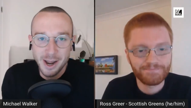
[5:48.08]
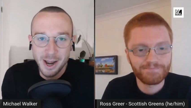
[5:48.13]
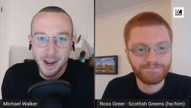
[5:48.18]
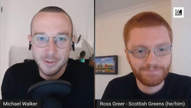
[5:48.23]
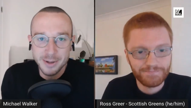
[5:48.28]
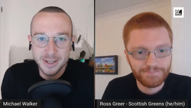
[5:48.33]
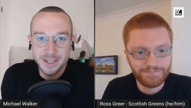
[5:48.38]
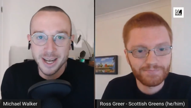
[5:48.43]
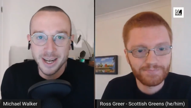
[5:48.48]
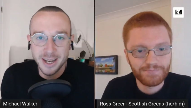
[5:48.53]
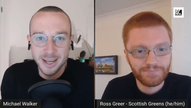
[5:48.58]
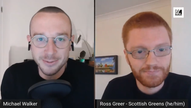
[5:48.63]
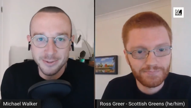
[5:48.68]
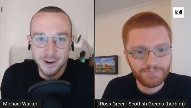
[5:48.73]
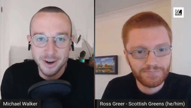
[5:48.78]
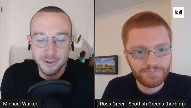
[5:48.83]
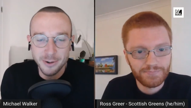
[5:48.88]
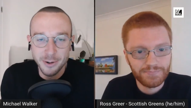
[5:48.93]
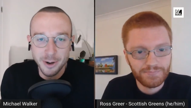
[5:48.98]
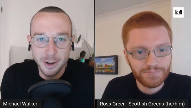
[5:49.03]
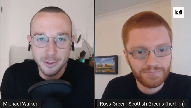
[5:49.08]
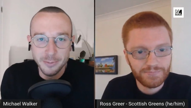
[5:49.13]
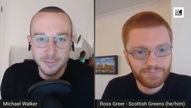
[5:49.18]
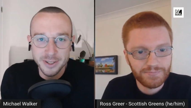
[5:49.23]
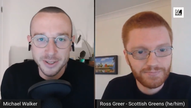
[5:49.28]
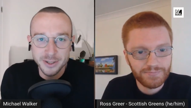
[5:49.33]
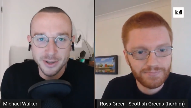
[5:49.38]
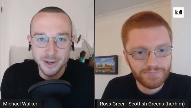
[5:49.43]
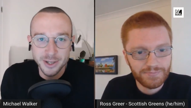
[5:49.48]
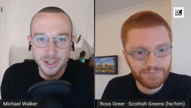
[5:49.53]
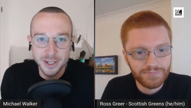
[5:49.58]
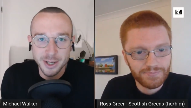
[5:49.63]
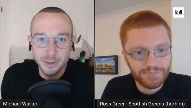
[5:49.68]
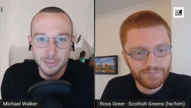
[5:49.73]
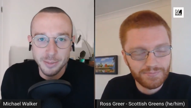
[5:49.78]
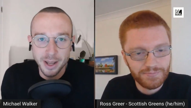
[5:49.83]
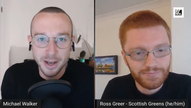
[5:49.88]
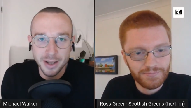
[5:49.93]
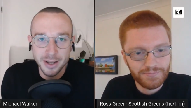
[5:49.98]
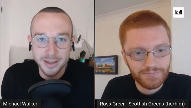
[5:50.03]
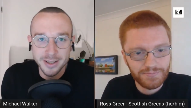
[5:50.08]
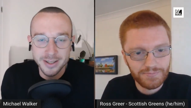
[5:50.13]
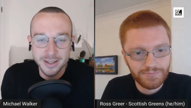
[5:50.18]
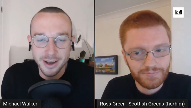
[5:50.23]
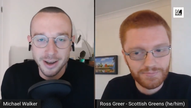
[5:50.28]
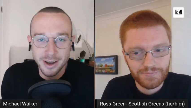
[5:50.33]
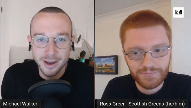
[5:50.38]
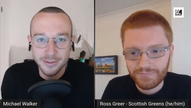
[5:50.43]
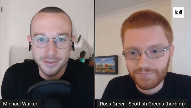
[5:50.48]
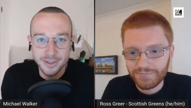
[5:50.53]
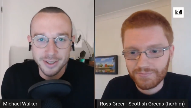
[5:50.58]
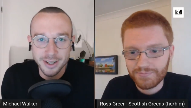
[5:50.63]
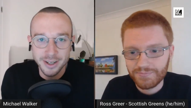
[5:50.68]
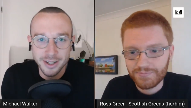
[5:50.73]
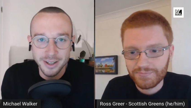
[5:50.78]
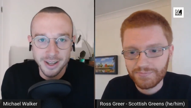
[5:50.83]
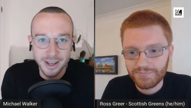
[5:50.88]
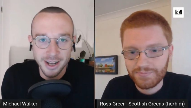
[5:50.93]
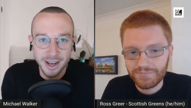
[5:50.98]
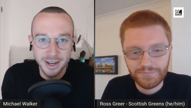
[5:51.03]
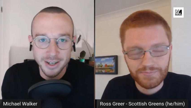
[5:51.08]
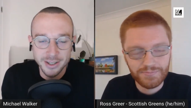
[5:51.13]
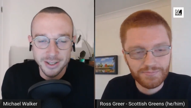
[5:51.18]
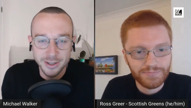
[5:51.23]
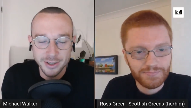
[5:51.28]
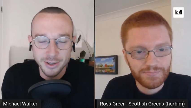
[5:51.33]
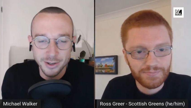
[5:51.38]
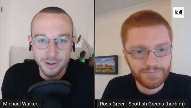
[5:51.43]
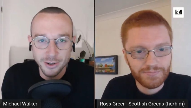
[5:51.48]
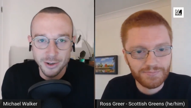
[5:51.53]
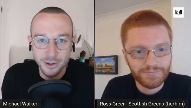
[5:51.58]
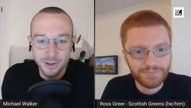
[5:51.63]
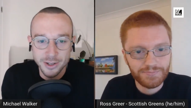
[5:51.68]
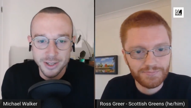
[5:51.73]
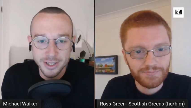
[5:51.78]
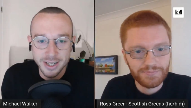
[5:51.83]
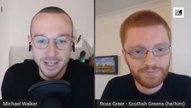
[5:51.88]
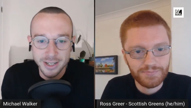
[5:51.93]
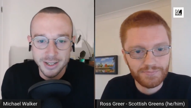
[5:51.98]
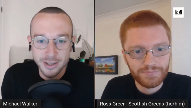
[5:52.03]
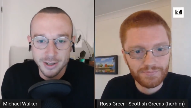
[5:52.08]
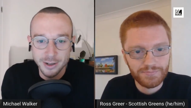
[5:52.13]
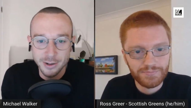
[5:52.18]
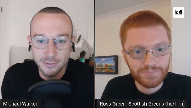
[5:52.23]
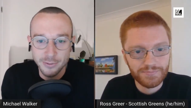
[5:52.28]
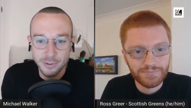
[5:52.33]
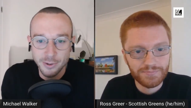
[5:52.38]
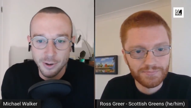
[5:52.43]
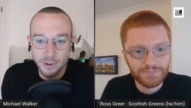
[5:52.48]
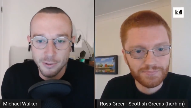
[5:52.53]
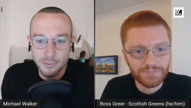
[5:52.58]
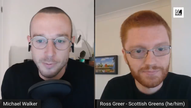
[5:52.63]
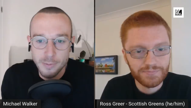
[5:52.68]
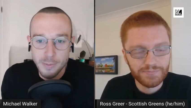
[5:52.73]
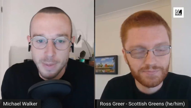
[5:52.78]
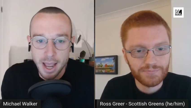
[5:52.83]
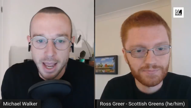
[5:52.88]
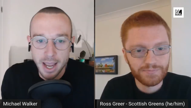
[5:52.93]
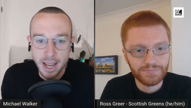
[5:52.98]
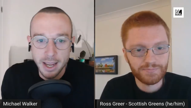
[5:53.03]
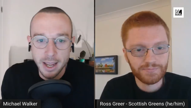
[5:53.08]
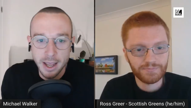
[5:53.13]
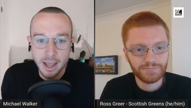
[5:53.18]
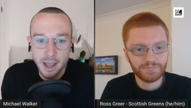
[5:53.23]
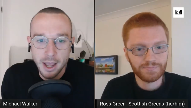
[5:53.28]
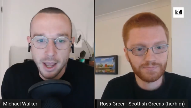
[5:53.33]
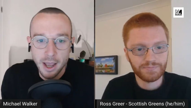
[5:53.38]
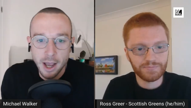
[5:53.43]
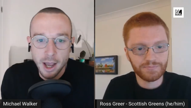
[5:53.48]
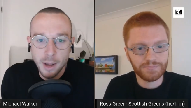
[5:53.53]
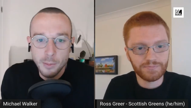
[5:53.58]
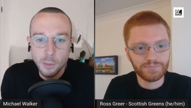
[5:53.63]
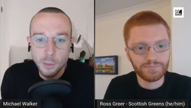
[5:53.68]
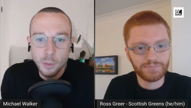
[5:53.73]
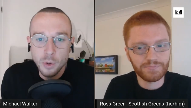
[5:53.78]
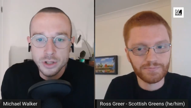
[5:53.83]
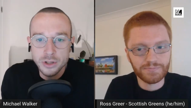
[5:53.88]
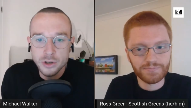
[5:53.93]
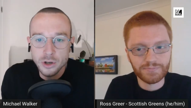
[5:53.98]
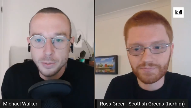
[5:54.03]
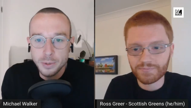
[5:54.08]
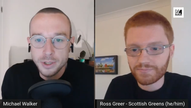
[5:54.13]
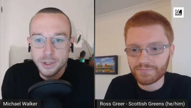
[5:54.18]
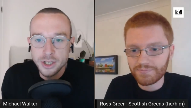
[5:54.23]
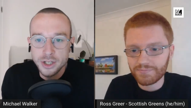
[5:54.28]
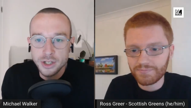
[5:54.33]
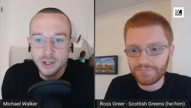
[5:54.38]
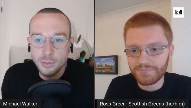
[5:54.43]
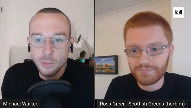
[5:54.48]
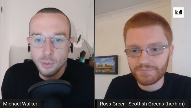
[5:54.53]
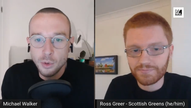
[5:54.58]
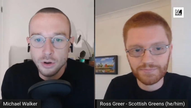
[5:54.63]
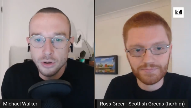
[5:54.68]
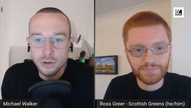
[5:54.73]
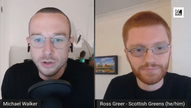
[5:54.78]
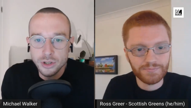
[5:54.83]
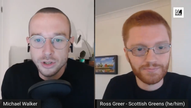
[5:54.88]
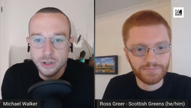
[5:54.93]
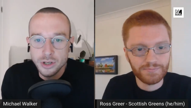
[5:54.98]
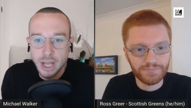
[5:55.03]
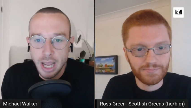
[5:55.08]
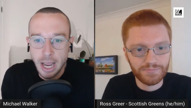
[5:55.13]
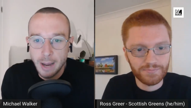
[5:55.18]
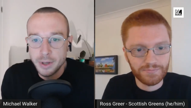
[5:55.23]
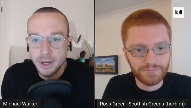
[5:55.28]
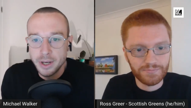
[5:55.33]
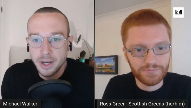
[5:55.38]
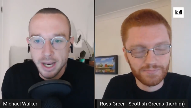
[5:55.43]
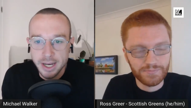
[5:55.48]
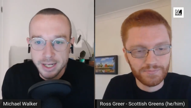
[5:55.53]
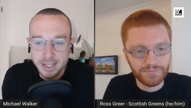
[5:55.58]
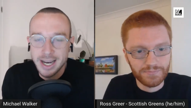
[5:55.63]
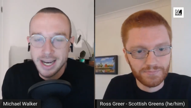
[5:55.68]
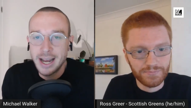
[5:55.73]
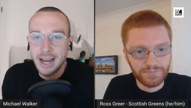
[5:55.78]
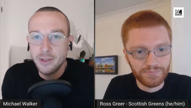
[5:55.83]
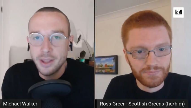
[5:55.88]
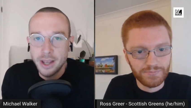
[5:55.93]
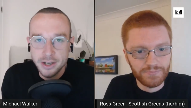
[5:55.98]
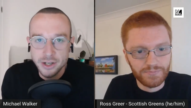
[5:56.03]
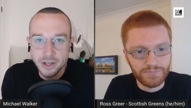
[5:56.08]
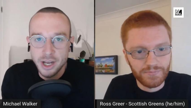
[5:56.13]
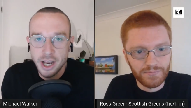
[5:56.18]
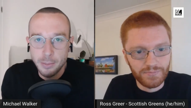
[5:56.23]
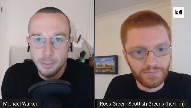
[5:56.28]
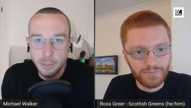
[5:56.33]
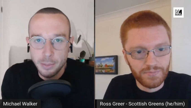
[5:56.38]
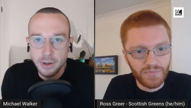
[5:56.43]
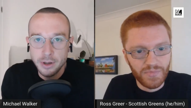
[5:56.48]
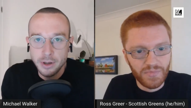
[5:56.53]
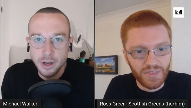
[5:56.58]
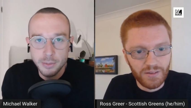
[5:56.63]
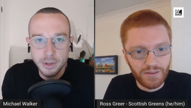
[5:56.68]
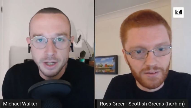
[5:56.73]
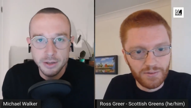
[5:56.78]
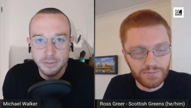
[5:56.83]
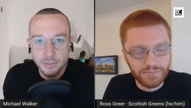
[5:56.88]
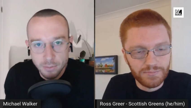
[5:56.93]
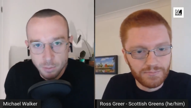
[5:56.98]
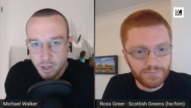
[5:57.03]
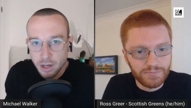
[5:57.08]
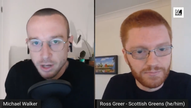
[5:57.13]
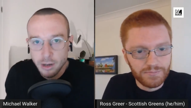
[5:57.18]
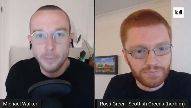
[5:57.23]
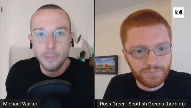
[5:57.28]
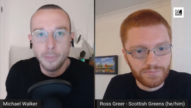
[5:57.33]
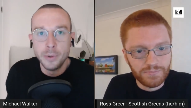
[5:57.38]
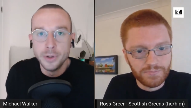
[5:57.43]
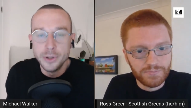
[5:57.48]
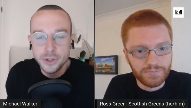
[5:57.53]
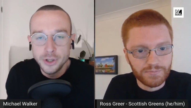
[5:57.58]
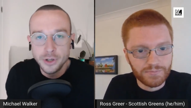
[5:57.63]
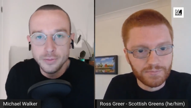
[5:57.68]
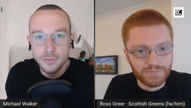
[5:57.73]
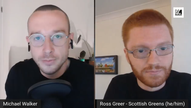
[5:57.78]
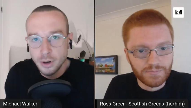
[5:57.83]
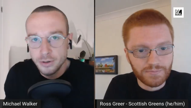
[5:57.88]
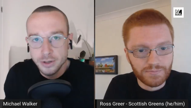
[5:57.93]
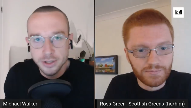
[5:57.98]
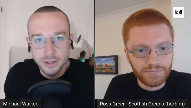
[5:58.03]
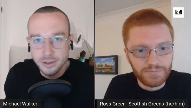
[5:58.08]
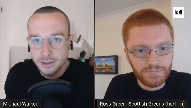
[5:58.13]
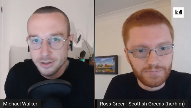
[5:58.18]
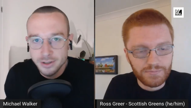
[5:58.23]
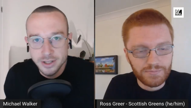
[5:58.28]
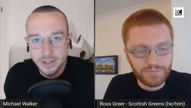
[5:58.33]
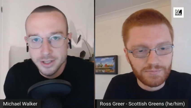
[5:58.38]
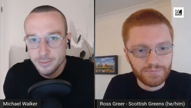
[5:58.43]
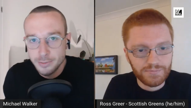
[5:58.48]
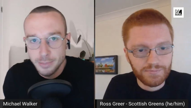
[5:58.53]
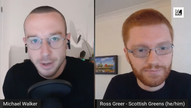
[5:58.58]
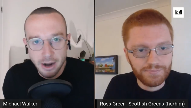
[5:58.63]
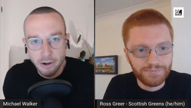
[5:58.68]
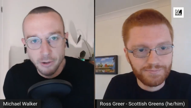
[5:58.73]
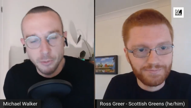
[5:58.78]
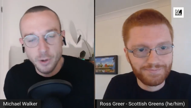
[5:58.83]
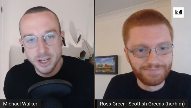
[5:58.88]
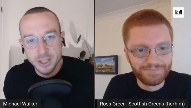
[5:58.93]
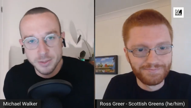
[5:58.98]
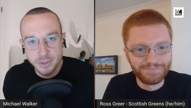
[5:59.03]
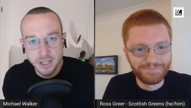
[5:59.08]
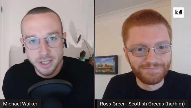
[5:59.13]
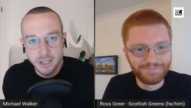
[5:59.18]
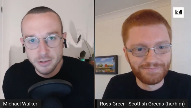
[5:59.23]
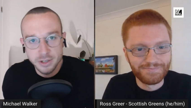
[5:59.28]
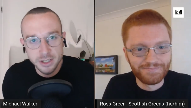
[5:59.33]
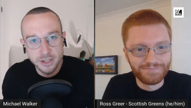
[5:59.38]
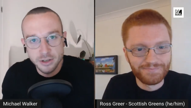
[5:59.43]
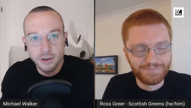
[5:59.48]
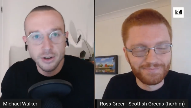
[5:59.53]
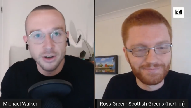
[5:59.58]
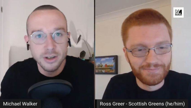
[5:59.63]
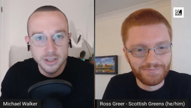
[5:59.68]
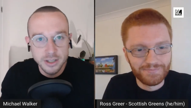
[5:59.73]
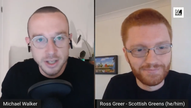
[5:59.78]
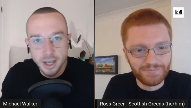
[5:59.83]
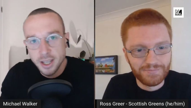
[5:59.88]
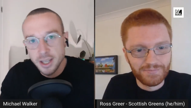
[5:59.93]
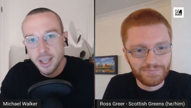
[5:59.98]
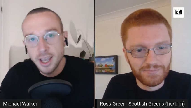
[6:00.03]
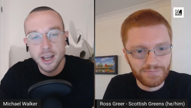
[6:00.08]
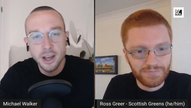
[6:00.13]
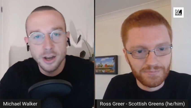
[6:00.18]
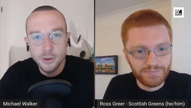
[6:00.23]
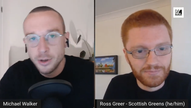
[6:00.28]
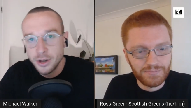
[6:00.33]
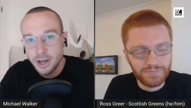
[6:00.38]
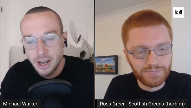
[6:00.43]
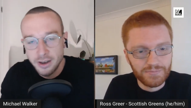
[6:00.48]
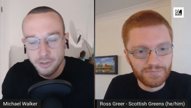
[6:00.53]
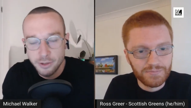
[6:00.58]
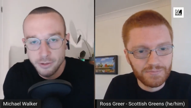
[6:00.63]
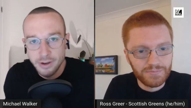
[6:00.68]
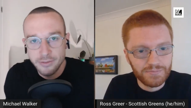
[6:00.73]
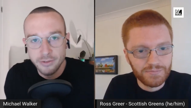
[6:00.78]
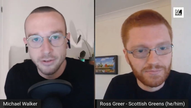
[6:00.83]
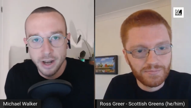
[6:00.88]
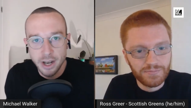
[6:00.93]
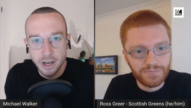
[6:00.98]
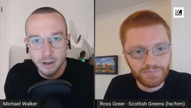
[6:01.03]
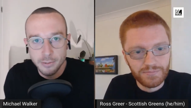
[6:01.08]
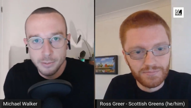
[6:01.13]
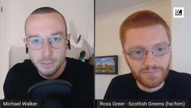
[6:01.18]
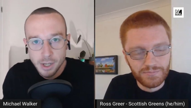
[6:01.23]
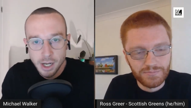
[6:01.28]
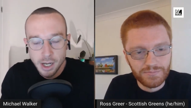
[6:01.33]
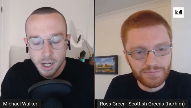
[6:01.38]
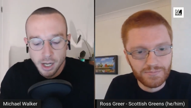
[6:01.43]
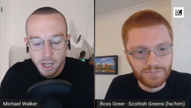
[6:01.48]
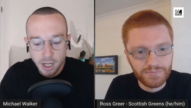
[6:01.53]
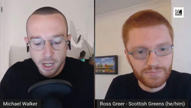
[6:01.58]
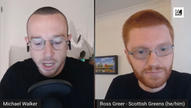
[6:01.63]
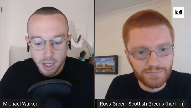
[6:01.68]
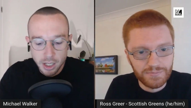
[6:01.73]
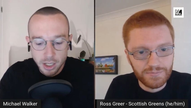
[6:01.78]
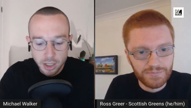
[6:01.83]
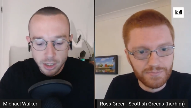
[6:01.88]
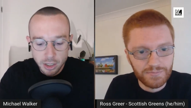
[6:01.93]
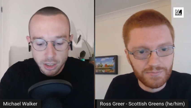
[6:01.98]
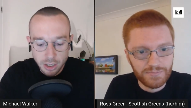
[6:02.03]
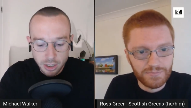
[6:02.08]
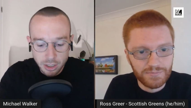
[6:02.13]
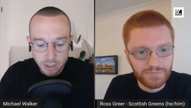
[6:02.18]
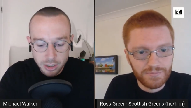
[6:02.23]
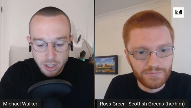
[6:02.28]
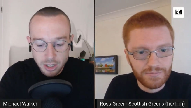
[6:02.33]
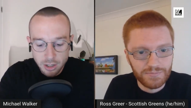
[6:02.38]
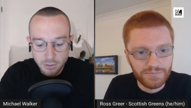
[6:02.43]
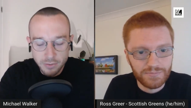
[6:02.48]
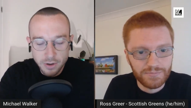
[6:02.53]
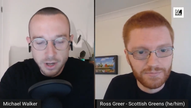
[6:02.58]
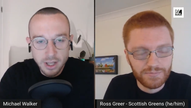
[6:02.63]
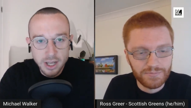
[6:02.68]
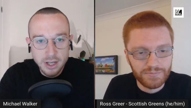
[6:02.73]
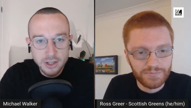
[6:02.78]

Speaker 1: um, a second referendum for Scottish independence after the elections on, on the 6th of, of May. Um, what's your position on what should happen next, how that should happen? I mean, we can presume Boris Johnson is in power in Westminster. He's not going to say, yeah, go on, have the referendum. Uh, do you think